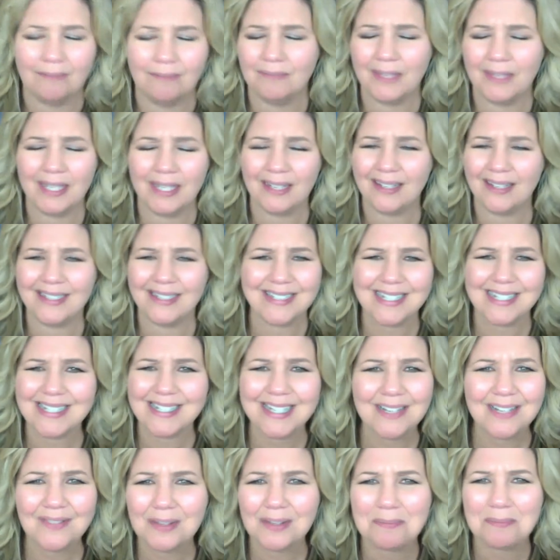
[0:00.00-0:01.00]
Like, it
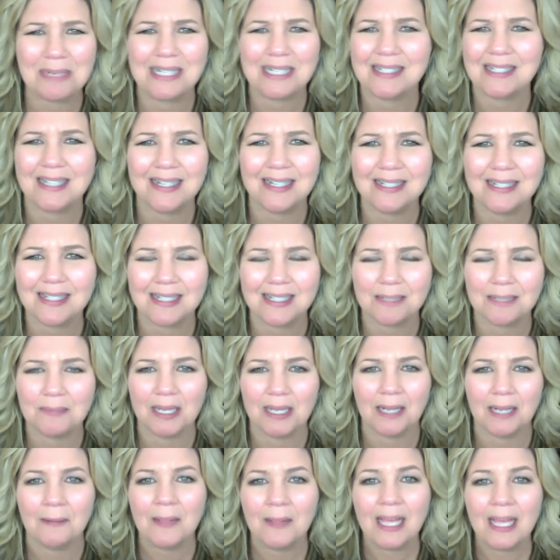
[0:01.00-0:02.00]
doesn't even make sense to
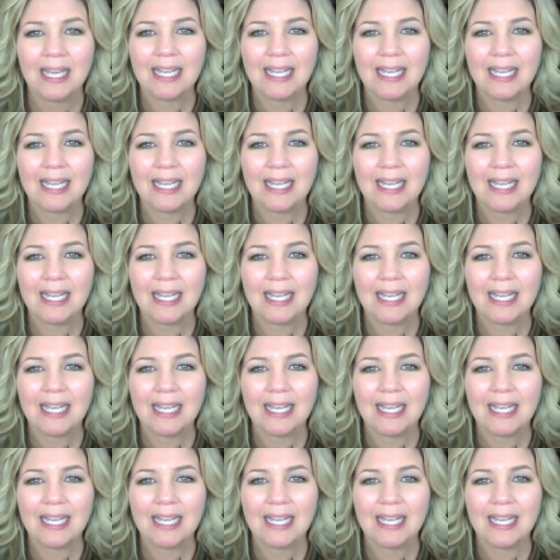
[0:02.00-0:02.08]
me.